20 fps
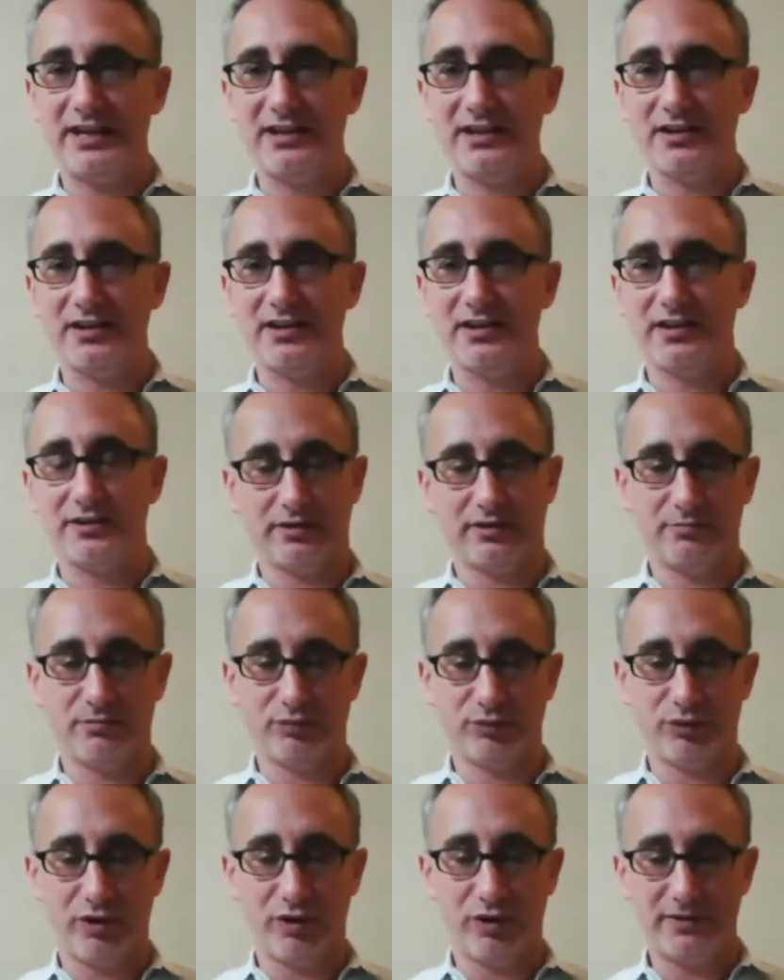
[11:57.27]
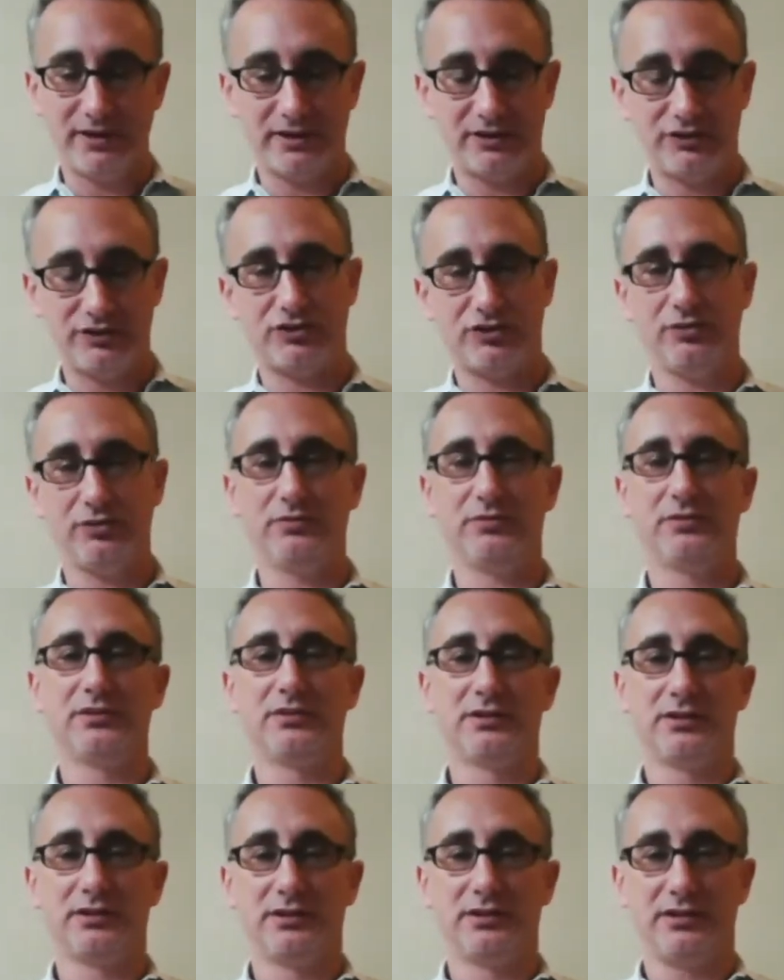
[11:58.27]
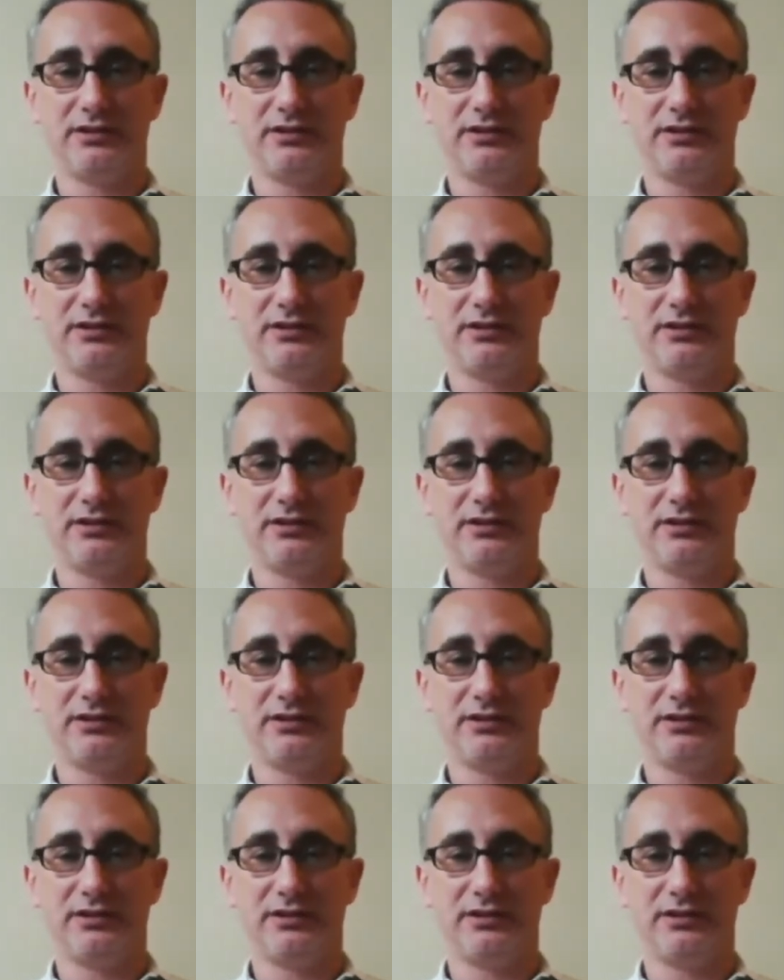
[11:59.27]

any other employment issue,